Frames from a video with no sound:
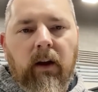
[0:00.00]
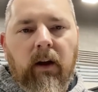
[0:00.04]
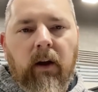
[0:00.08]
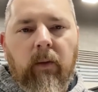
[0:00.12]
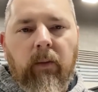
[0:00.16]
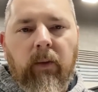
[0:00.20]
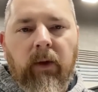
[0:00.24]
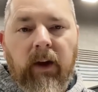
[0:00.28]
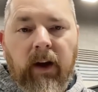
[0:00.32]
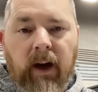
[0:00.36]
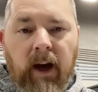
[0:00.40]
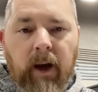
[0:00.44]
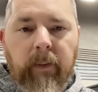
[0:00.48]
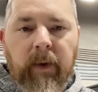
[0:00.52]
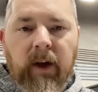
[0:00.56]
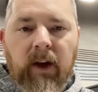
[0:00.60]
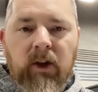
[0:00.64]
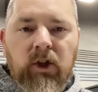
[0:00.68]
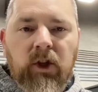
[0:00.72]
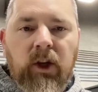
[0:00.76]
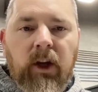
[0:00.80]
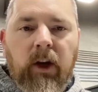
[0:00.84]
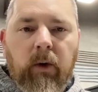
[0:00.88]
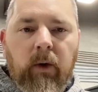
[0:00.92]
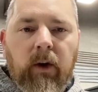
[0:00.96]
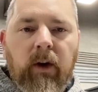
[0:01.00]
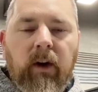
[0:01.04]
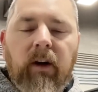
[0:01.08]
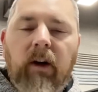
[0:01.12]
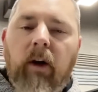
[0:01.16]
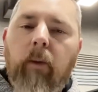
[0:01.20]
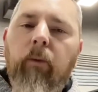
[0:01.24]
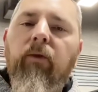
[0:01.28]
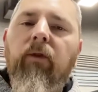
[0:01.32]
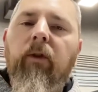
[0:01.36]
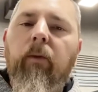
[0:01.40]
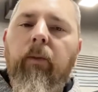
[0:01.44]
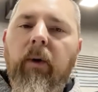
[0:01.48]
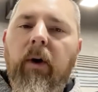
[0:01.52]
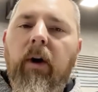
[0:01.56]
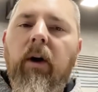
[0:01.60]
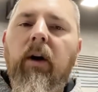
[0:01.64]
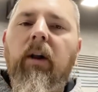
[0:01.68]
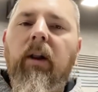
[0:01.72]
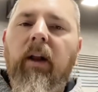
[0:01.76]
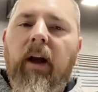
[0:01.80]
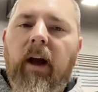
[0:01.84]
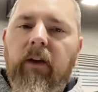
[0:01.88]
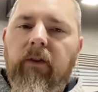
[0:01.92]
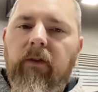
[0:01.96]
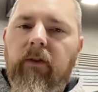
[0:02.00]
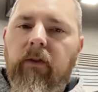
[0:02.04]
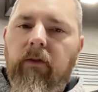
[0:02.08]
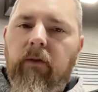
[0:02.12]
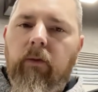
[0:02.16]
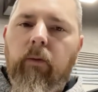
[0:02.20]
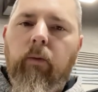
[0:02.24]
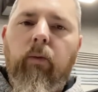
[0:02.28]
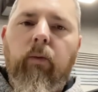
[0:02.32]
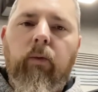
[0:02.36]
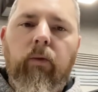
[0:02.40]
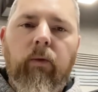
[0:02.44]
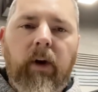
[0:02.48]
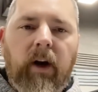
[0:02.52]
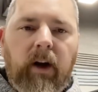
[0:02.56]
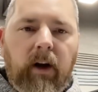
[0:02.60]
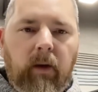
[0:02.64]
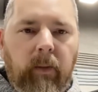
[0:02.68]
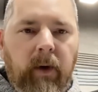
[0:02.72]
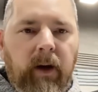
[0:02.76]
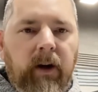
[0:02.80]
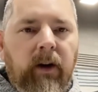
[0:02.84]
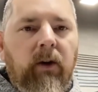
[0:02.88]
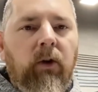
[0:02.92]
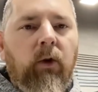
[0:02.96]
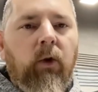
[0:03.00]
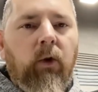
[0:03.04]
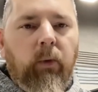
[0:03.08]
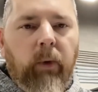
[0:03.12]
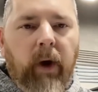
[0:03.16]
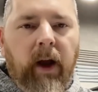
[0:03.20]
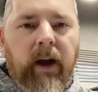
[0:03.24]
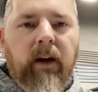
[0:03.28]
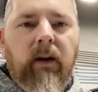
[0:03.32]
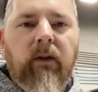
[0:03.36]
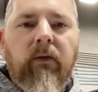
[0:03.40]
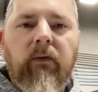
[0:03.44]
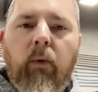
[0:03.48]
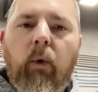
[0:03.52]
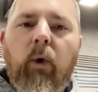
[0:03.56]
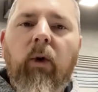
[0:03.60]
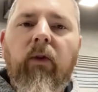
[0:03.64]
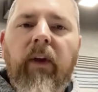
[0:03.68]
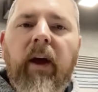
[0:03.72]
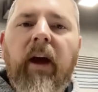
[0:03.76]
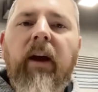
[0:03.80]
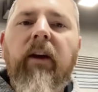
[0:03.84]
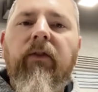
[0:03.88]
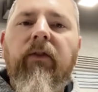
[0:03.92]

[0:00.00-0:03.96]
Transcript: The IPG unit comes with a pair of glasses, recommended or rated for that